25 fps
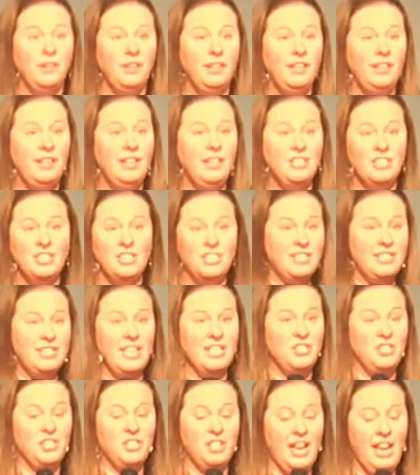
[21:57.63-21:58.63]
He just says
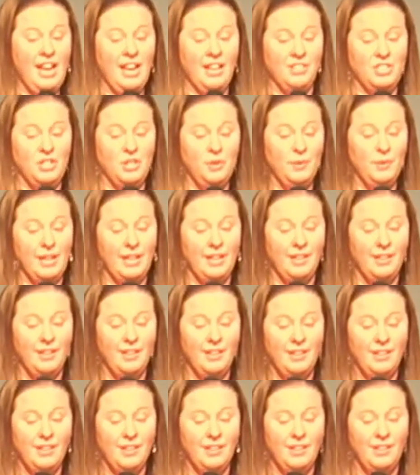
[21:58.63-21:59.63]
you can't do it.
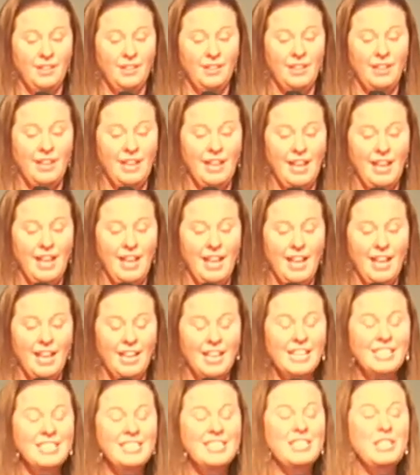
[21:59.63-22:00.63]

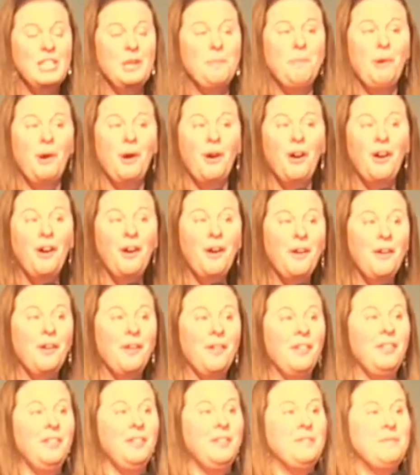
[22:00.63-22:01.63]
And see,
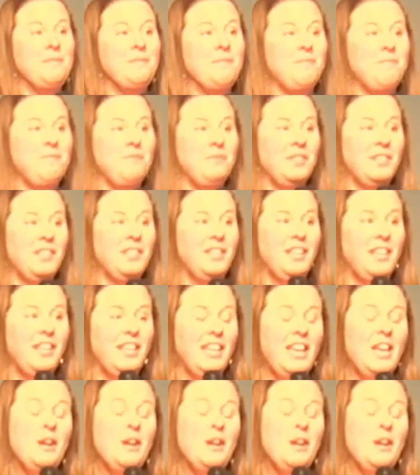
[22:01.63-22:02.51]
Paul, he